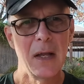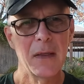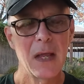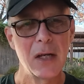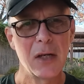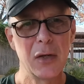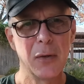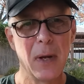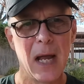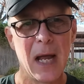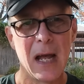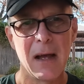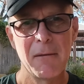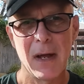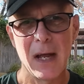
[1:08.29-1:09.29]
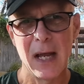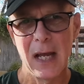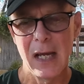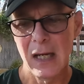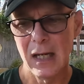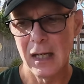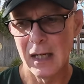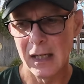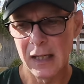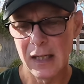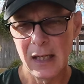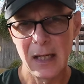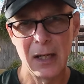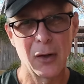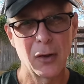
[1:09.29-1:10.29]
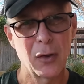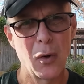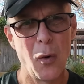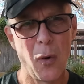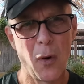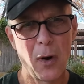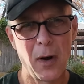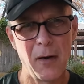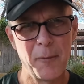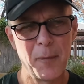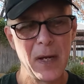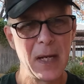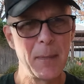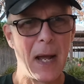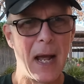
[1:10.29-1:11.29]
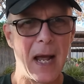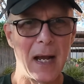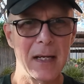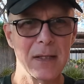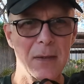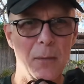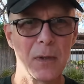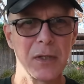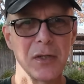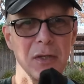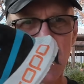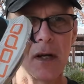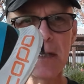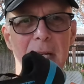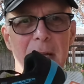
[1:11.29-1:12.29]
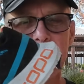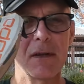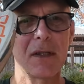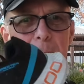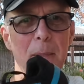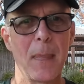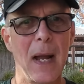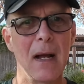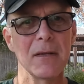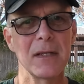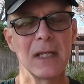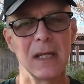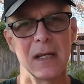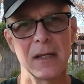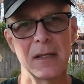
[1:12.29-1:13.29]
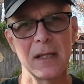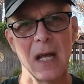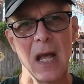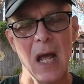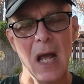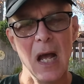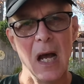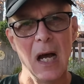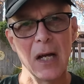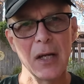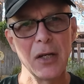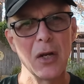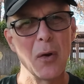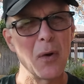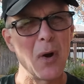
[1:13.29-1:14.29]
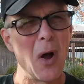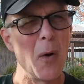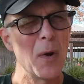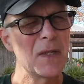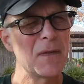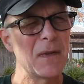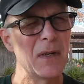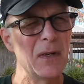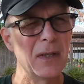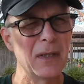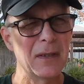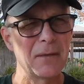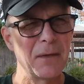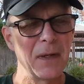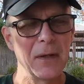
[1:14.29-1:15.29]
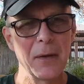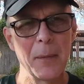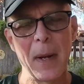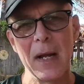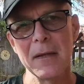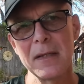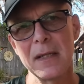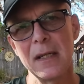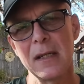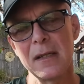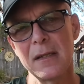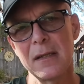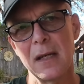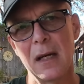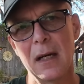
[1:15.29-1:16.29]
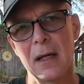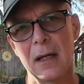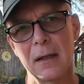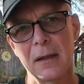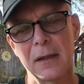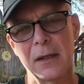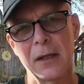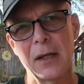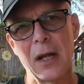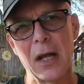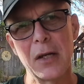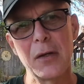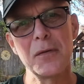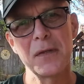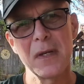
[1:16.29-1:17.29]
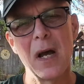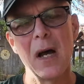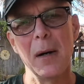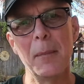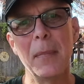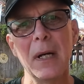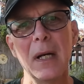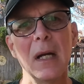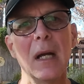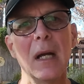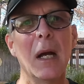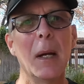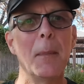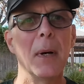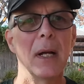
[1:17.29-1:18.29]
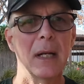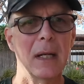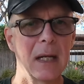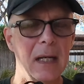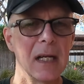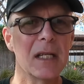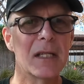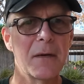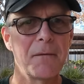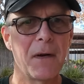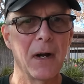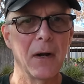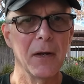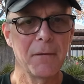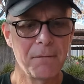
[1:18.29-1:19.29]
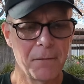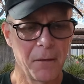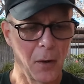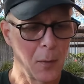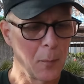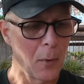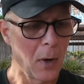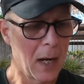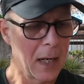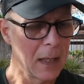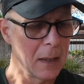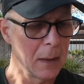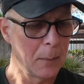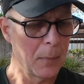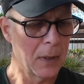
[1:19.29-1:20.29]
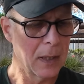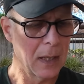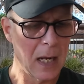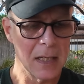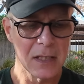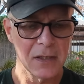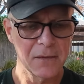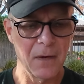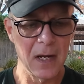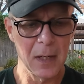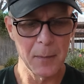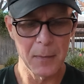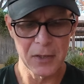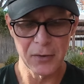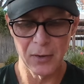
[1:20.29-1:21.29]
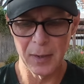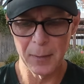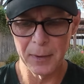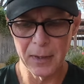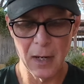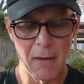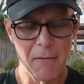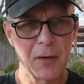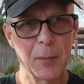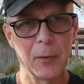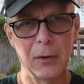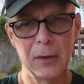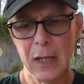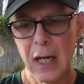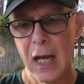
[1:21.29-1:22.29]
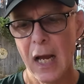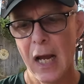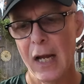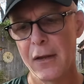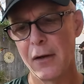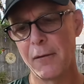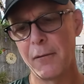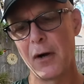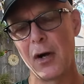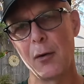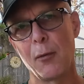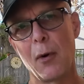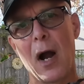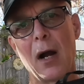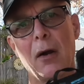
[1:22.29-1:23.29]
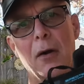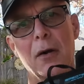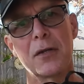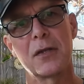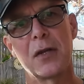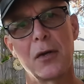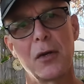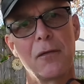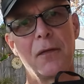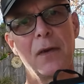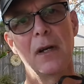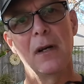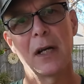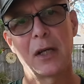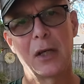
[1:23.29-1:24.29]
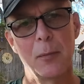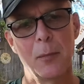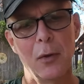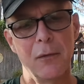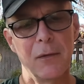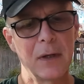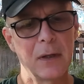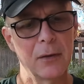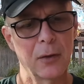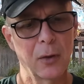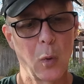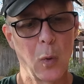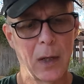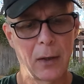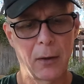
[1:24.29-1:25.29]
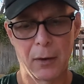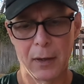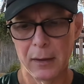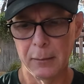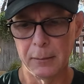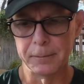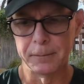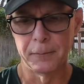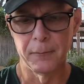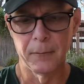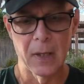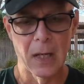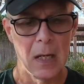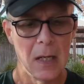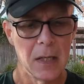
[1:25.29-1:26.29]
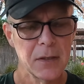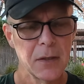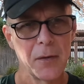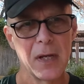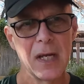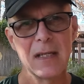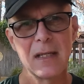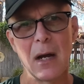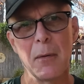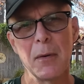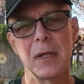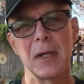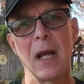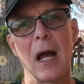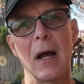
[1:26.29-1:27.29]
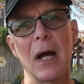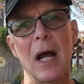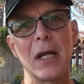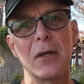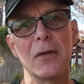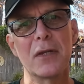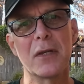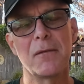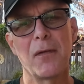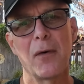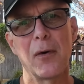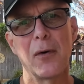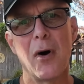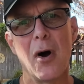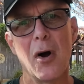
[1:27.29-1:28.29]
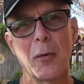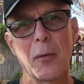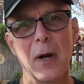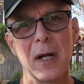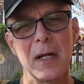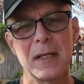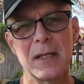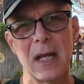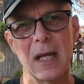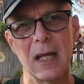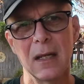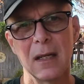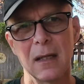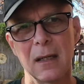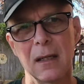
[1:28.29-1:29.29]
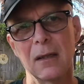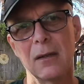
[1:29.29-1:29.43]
They do have a inner core of Pebax, which does give it some bounciness. Uh, you don't always feel feel the bounciness. Uh, I do some, but it is a fairly firm ride, but I just find them extremely comfortable. And they're very rockered, so you feel like you're moving a little quicker in them. So these I would I, I use them for long runs and